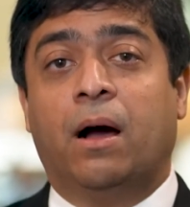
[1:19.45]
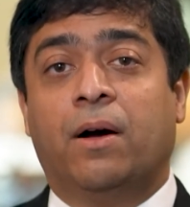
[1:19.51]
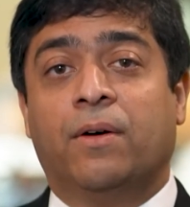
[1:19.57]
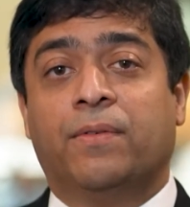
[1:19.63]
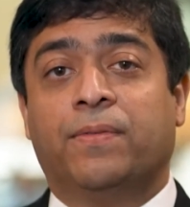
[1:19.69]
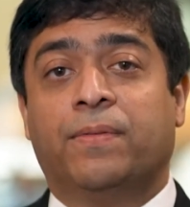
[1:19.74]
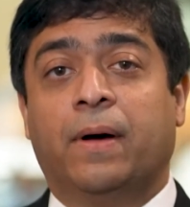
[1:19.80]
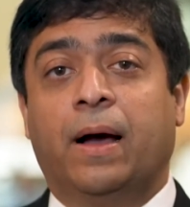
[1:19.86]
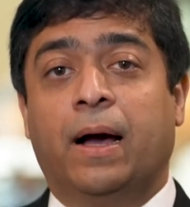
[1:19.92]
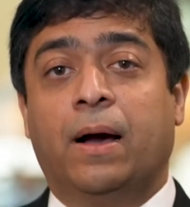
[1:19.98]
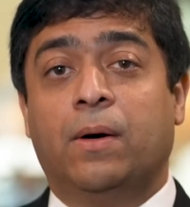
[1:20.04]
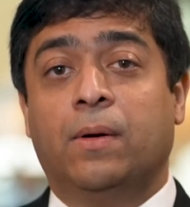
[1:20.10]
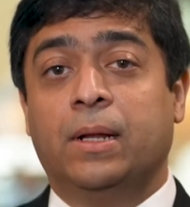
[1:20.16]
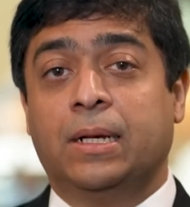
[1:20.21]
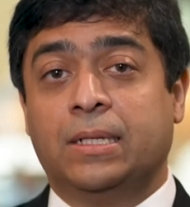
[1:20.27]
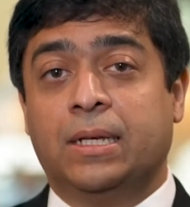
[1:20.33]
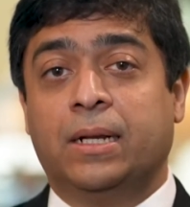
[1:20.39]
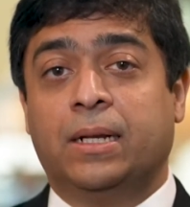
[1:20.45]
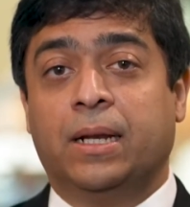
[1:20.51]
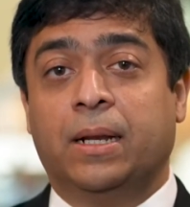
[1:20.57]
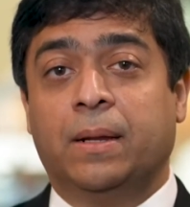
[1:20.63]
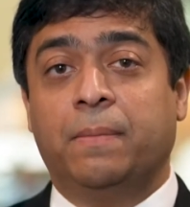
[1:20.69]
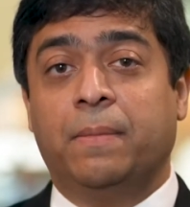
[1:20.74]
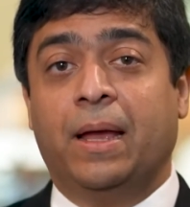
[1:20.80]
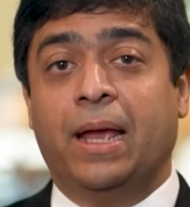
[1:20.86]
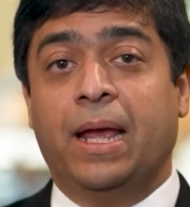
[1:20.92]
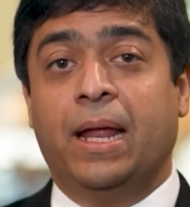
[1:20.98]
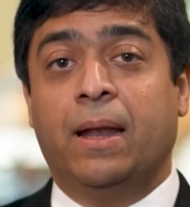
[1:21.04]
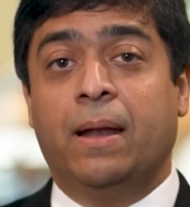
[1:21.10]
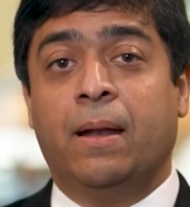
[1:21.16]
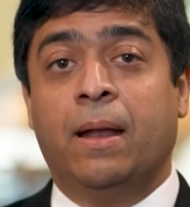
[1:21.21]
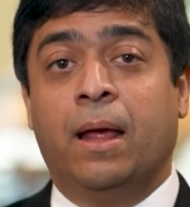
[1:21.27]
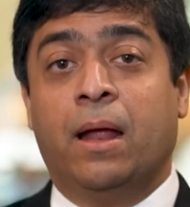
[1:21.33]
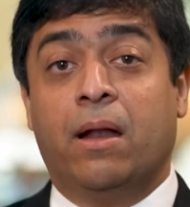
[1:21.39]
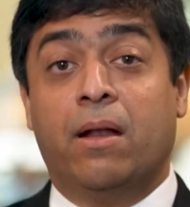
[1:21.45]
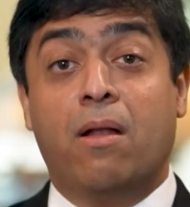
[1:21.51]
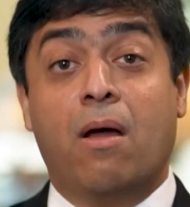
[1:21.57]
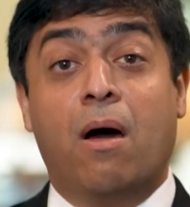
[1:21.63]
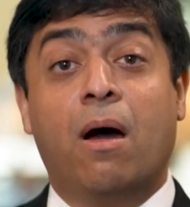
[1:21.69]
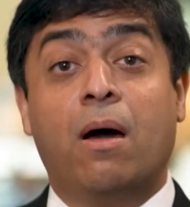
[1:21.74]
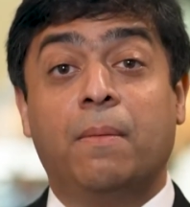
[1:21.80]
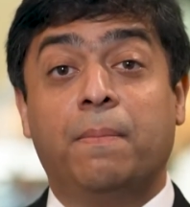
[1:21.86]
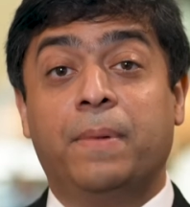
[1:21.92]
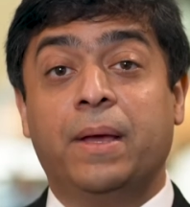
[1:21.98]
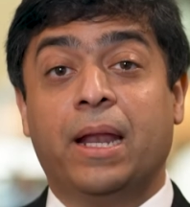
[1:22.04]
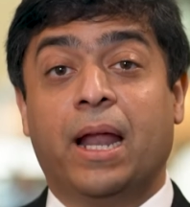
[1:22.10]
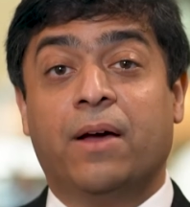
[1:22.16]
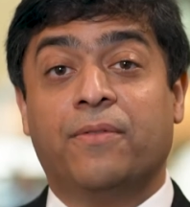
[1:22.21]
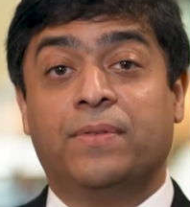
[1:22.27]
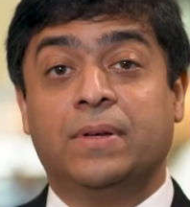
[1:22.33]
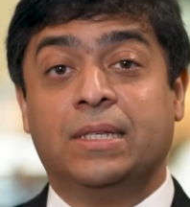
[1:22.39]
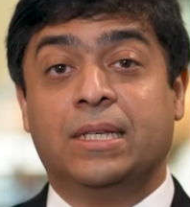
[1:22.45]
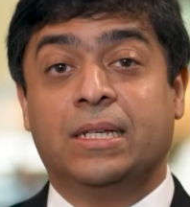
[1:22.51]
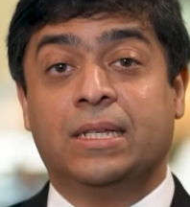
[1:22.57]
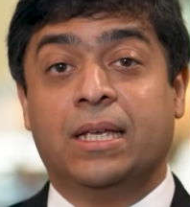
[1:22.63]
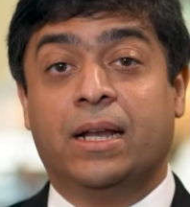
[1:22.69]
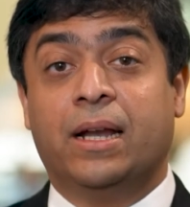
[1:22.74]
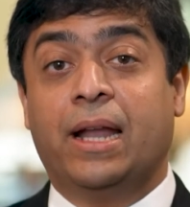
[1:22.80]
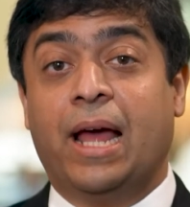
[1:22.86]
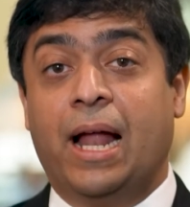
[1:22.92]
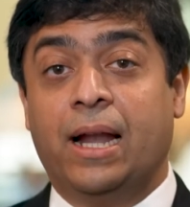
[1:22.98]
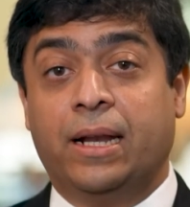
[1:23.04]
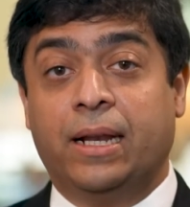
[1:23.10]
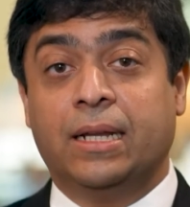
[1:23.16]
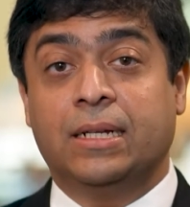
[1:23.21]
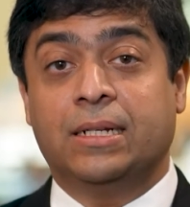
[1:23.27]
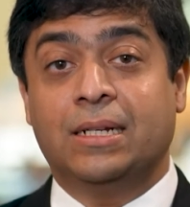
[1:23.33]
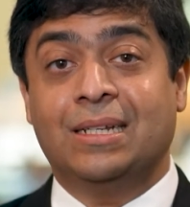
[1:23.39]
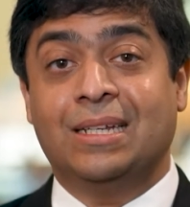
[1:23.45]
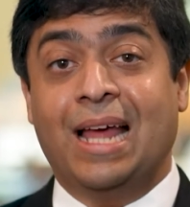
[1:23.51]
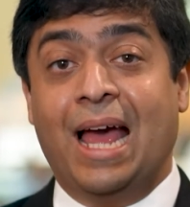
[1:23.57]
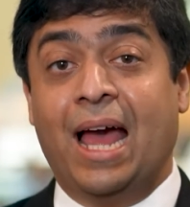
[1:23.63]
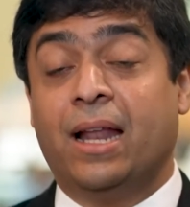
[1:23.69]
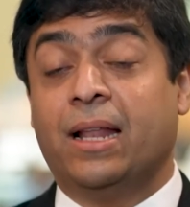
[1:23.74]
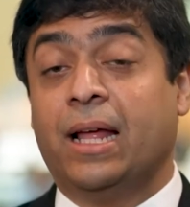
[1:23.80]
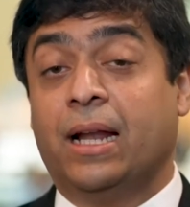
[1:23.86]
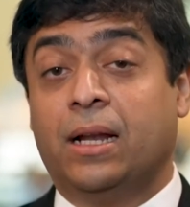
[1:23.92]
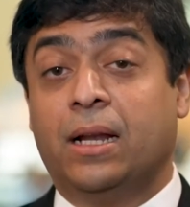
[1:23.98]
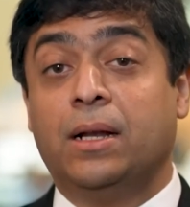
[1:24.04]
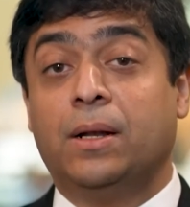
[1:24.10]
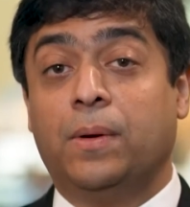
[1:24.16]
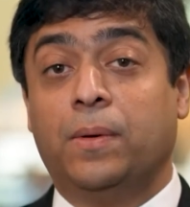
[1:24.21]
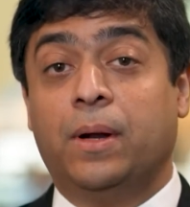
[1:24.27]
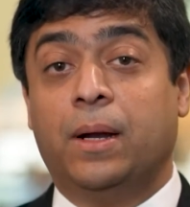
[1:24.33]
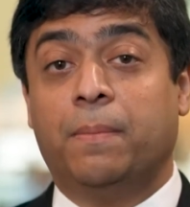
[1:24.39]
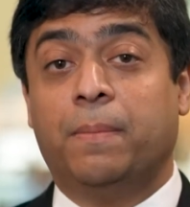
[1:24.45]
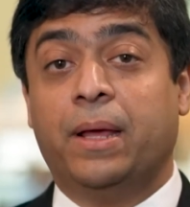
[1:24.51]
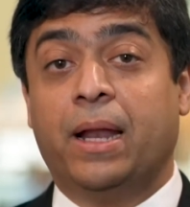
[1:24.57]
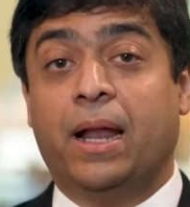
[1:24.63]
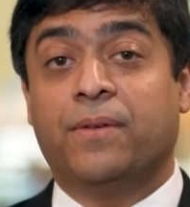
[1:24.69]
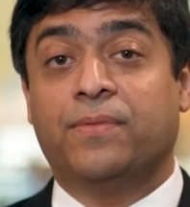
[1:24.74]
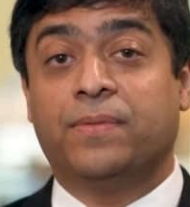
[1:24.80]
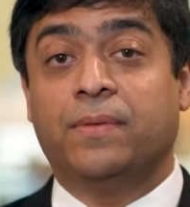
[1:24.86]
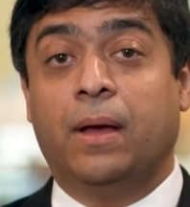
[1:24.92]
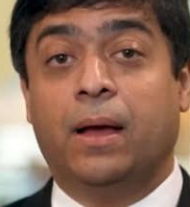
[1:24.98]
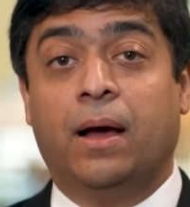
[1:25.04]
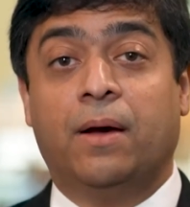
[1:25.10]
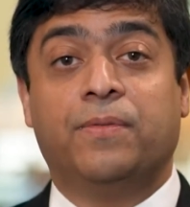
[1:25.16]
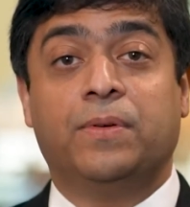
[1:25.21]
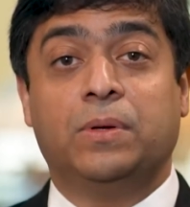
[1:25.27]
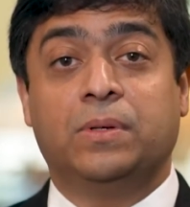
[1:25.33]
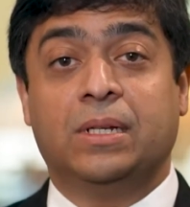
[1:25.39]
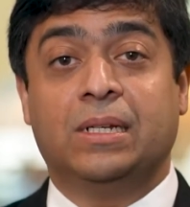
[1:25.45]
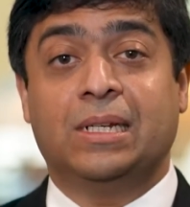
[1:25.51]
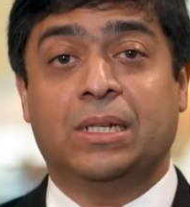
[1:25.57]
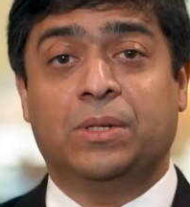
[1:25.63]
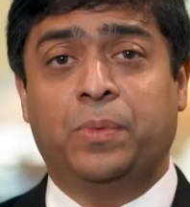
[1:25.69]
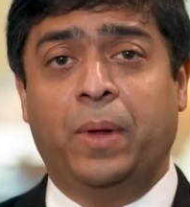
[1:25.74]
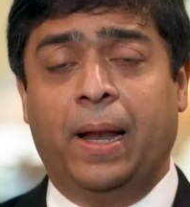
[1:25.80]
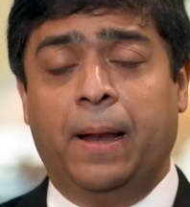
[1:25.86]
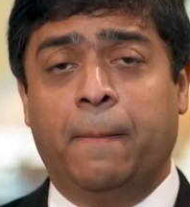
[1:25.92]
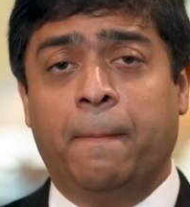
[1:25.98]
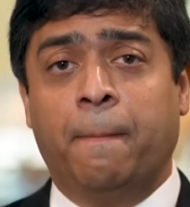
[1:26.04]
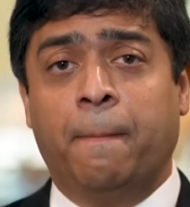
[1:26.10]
of uh, ulixertinib in non-BRAF V600 alterations, and that included BRAF fusions as well.